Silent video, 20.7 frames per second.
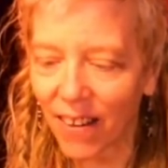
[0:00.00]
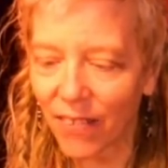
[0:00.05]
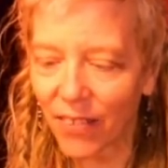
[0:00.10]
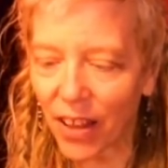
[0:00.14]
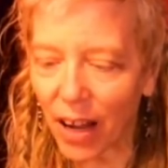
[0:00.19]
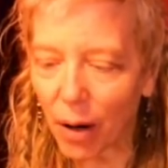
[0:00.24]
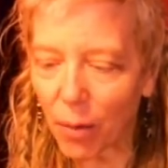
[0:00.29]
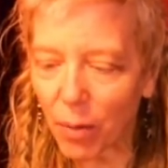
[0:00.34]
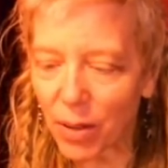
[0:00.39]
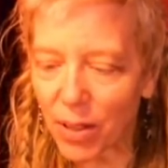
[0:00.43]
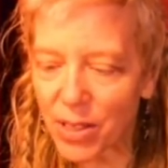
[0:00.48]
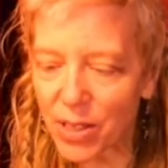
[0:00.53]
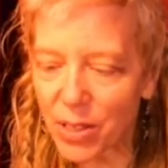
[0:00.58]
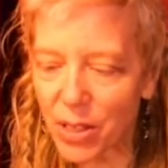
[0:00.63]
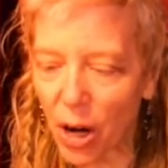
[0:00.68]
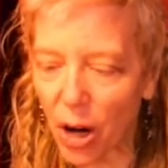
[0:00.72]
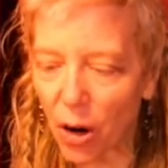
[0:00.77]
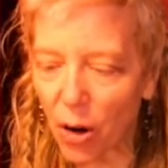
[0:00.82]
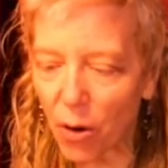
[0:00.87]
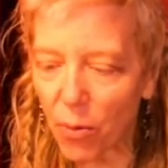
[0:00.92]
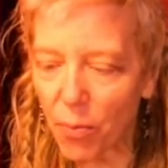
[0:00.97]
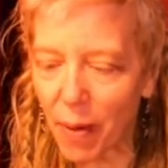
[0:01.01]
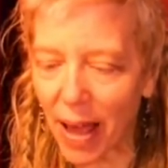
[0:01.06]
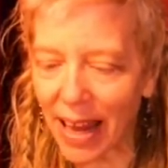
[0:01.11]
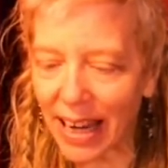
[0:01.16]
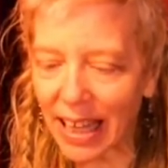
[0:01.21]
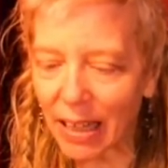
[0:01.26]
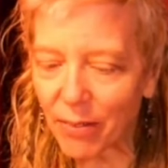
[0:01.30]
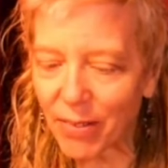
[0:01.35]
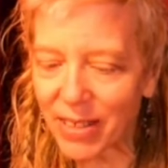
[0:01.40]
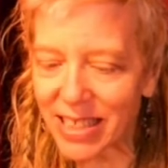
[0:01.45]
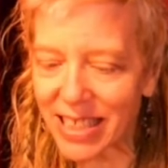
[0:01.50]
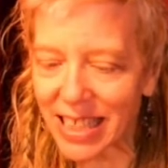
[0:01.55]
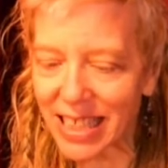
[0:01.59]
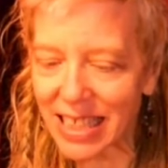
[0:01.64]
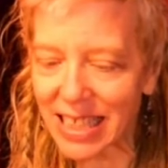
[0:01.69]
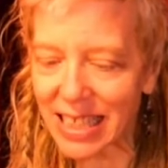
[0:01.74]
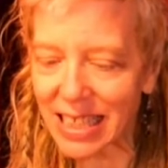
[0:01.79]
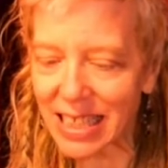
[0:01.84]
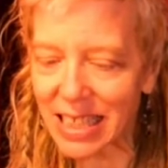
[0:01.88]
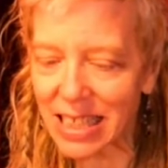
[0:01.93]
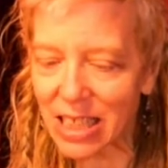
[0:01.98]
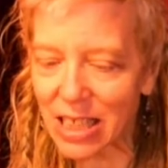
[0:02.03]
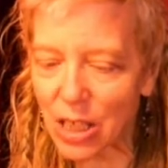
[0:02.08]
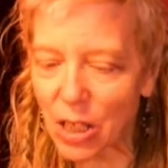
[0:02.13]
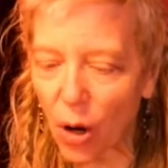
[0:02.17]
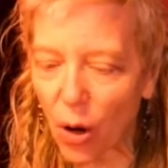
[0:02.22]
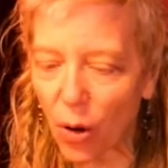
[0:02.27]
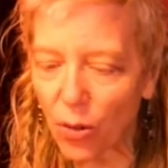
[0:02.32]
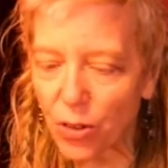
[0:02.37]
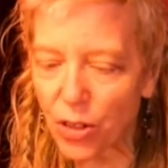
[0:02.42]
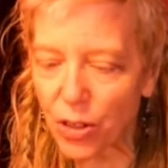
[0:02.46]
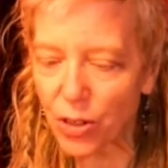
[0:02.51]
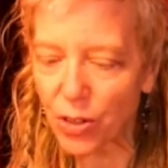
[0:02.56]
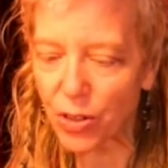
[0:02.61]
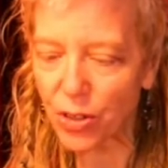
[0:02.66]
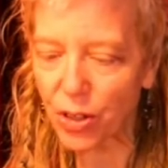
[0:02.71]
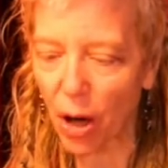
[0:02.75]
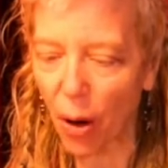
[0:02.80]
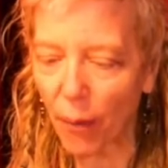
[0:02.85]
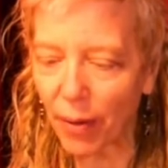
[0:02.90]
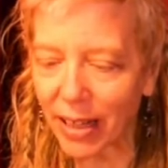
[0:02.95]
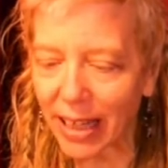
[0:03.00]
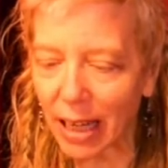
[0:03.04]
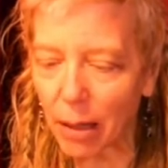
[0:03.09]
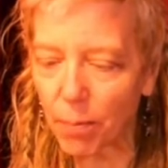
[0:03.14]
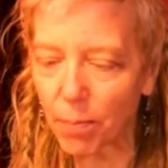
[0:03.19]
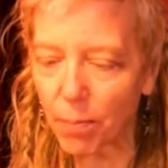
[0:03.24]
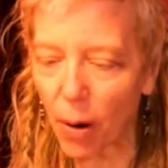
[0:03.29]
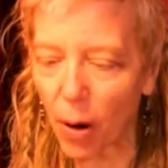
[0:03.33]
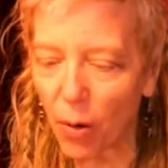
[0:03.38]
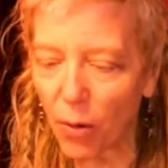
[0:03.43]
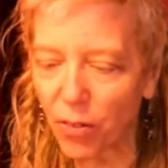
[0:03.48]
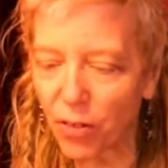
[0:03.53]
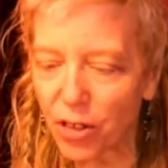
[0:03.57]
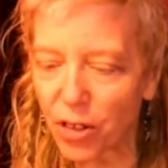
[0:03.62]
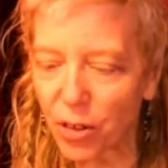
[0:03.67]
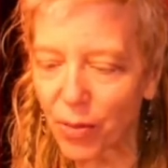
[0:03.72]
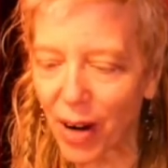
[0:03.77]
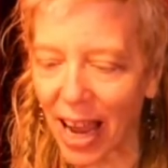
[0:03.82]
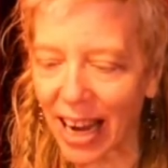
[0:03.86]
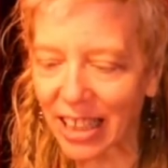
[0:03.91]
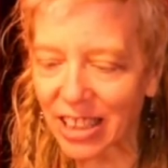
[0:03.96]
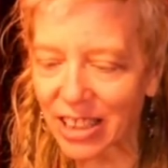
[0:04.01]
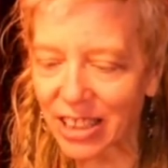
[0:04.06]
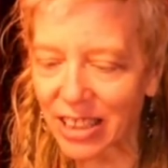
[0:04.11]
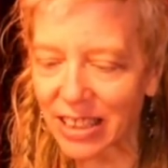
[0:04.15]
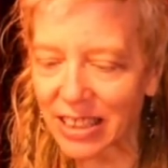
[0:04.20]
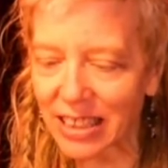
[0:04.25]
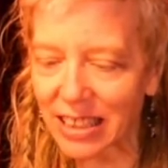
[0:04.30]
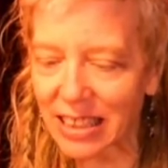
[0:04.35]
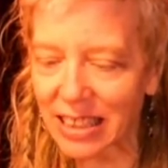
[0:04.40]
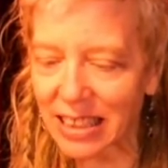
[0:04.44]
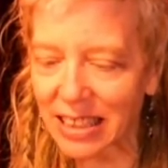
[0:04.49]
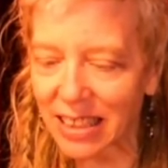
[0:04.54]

There were so many resistance soldiers going in both directions